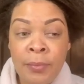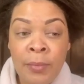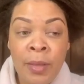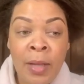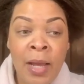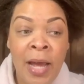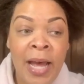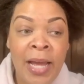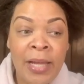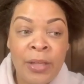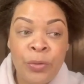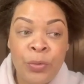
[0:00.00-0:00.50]

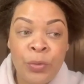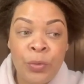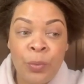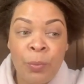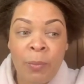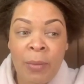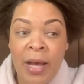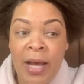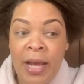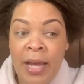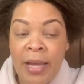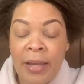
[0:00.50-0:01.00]
I do
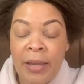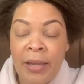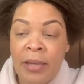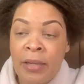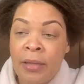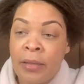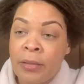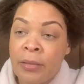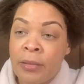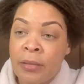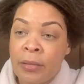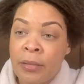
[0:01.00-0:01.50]
my
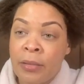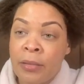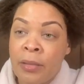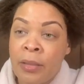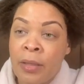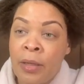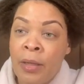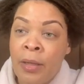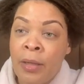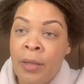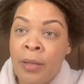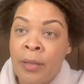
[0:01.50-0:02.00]

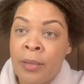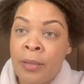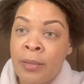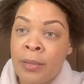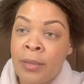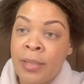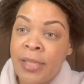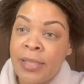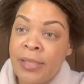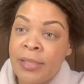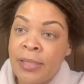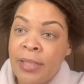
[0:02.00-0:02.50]

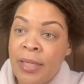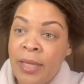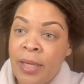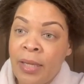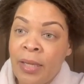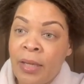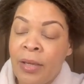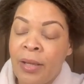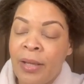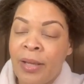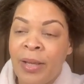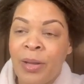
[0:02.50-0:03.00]

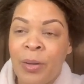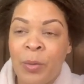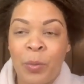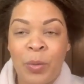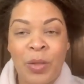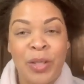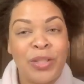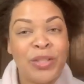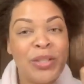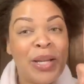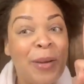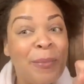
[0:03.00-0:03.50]
cleansing
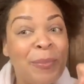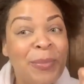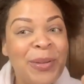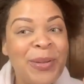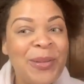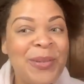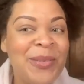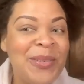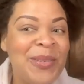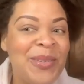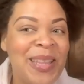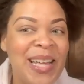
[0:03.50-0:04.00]
with
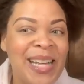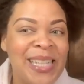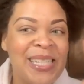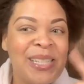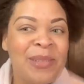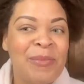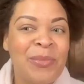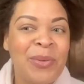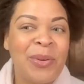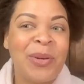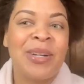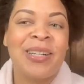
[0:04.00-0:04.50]
shampoo, that's
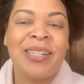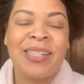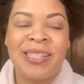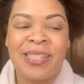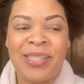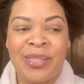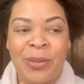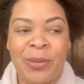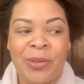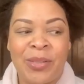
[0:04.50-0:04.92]
important. So